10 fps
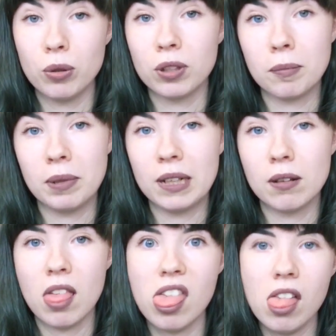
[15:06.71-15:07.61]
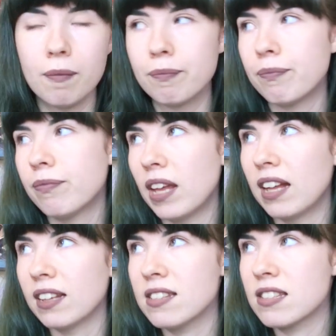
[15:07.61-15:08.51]
compared. Nah,
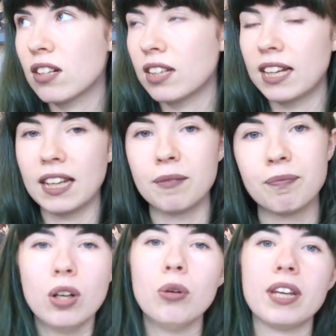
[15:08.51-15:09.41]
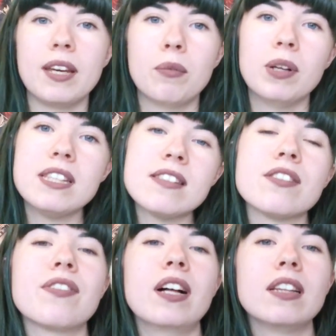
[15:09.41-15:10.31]
let's start that again. Okay, well this has
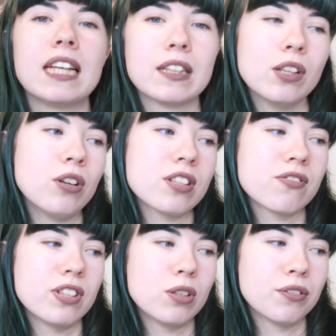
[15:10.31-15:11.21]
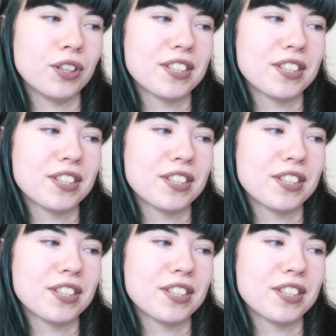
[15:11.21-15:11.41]
felt like the longest video of all